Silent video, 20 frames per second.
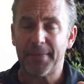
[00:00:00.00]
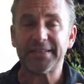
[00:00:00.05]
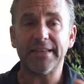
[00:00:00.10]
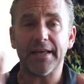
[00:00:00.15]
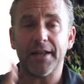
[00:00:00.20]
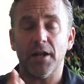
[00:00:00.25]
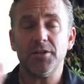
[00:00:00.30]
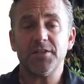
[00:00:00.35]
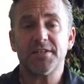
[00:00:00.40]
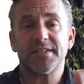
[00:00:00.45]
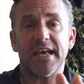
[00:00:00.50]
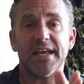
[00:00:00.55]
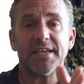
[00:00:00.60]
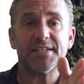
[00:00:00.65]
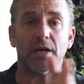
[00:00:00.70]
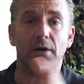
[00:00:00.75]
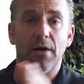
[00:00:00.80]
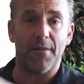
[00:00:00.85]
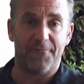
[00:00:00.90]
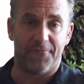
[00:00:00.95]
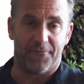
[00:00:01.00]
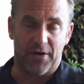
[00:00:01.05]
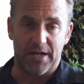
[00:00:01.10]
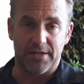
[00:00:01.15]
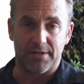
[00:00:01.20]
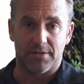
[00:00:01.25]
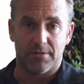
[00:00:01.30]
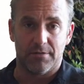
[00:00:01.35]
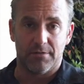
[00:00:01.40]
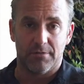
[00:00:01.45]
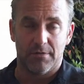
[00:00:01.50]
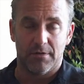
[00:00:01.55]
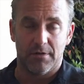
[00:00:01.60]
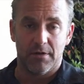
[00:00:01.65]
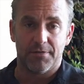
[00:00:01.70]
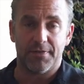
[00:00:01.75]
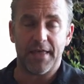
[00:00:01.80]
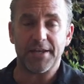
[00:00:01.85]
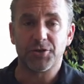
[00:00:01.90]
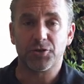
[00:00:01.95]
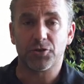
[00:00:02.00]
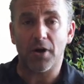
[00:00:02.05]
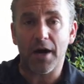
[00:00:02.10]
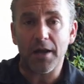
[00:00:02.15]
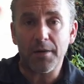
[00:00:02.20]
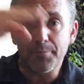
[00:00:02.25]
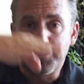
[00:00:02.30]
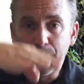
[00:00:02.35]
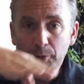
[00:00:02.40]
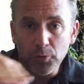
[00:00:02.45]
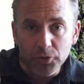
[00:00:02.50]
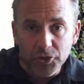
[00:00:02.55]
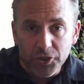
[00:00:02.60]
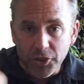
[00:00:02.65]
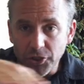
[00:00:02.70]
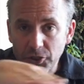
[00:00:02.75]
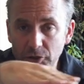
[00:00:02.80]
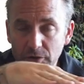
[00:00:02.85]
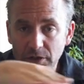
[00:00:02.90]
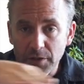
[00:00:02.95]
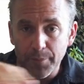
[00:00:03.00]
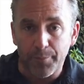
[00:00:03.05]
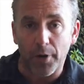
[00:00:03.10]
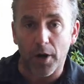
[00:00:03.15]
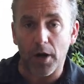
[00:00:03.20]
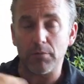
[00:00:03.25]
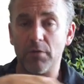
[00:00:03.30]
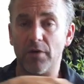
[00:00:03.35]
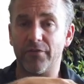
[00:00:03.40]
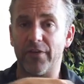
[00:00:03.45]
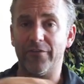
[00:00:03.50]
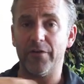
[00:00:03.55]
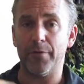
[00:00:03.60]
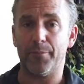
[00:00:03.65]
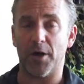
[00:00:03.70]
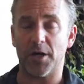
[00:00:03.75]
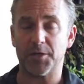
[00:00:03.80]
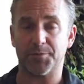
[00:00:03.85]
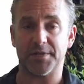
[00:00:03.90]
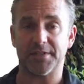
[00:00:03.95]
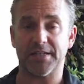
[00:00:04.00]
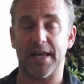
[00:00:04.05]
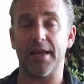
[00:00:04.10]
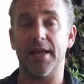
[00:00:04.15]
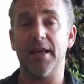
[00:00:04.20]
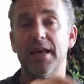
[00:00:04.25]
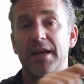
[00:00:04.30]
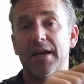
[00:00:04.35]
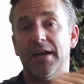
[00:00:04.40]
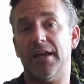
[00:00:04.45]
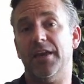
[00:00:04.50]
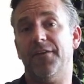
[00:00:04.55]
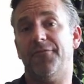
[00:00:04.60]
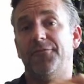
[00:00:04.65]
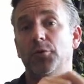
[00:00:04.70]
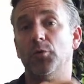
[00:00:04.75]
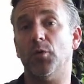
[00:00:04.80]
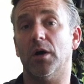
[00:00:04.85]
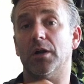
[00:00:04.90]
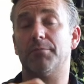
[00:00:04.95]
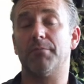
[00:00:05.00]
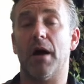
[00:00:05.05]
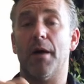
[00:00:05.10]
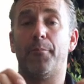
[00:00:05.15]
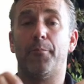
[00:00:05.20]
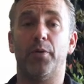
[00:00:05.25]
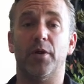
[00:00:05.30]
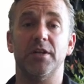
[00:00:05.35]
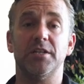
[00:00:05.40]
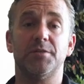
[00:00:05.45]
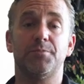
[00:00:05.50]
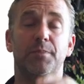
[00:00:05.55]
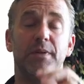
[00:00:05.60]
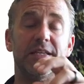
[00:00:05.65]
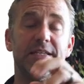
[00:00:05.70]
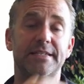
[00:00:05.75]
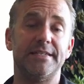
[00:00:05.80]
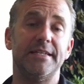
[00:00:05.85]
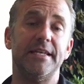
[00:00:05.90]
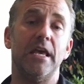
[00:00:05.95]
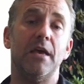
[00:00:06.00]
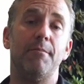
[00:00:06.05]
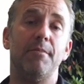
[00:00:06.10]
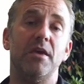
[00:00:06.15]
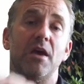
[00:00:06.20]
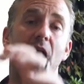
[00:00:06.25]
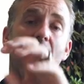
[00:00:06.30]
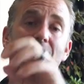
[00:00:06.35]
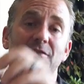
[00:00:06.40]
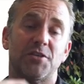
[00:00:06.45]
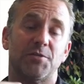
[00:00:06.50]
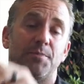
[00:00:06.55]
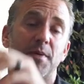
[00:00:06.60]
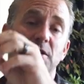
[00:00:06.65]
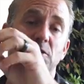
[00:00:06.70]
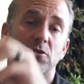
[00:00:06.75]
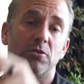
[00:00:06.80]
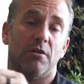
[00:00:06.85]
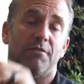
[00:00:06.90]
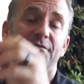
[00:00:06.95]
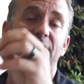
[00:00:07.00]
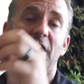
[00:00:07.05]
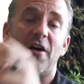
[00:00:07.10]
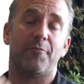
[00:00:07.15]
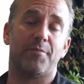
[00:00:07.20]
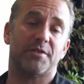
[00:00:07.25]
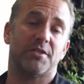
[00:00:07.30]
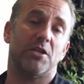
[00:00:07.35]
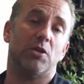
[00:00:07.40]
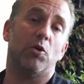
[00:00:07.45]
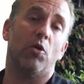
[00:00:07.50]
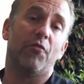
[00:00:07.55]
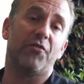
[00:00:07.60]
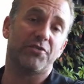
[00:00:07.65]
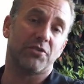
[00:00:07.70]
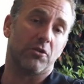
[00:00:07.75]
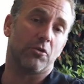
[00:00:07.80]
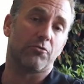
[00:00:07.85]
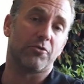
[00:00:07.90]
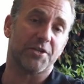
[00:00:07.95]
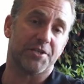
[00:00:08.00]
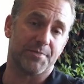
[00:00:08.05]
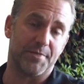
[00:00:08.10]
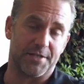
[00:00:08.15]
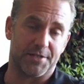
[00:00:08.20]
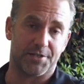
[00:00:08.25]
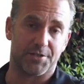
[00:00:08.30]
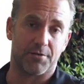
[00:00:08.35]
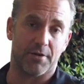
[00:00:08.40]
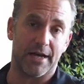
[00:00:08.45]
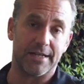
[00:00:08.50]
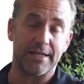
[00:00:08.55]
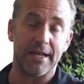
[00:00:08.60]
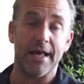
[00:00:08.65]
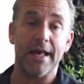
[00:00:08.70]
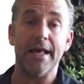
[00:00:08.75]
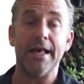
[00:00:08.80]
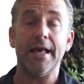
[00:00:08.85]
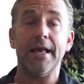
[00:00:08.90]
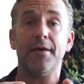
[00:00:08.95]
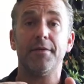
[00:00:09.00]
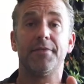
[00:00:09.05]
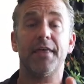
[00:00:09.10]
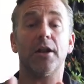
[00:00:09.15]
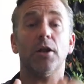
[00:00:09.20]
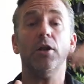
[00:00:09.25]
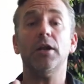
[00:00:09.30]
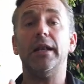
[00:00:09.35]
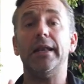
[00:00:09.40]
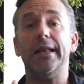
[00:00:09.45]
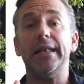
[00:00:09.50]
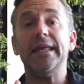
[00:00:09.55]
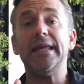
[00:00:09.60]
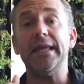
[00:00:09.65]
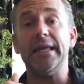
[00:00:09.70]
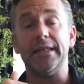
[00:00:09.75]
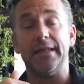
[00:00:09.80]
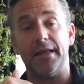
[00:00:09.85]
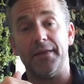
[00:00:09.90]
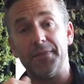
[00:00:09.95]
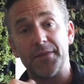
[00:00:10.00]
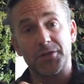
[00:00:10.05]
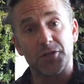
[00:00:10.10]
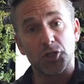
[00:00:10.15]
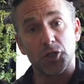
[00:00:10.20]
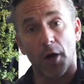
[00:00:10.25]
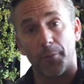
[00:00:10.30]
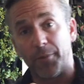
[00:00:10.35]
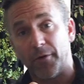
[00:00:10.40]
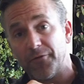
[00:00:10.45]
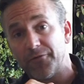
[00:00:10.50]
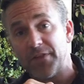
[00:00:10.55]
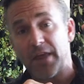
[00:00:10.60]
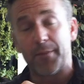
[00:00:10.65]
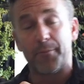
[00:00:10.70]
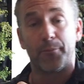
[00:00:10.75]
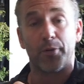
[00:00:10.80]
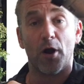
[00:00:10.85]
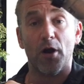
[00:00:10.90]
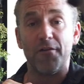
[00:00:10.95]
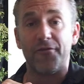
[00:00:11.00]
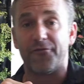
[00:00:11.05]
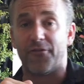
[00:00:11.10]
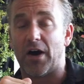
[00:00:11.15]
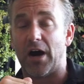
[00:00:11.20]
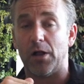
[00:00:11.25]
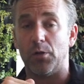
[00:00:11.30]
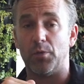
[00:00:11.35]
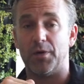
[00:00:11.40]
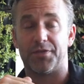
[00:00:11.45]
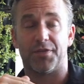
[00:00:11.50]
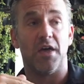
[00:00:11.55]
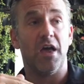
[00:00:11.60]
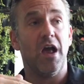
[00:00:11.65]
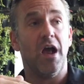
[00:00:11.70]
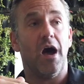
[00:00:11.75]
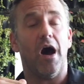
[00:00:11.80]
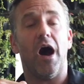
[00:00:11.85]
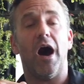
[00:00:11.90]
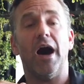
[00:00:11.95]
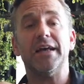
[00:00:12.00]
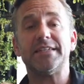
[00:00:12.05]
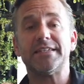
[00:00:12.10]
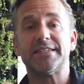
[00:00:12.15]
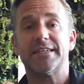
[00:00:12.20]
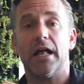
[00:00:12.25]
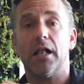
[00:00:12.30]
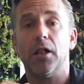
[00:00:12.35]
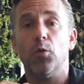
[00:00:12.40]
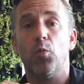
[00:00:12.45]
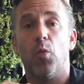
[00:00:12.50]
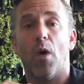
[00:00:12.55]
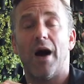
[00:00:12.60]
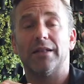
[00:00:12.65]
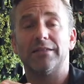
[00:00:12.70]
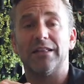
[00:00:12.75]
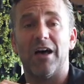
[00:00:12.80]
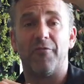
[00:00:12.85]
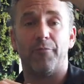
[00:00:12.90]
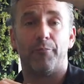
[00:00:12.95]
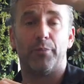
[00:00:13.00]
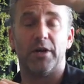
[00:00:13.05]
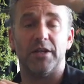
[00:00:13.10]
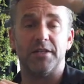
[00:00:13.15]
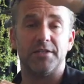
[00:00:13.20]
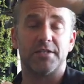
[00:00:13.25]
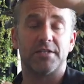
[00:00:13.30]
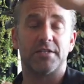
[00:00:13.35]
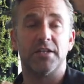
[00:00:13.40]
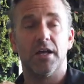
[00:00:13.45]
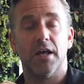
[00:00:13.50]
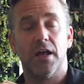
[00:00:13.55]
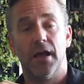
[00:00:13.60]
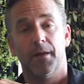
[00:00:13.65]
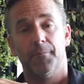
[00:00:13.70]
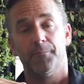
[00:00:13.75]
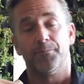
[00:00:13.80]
But they don't say so up front. They try and bullshit you at the bottom of every post by saying, if you want my prints, please DM me. I have a special of 5% off until Christmas, right? They don't lead in the top of their profile with, I sell wildlife prints.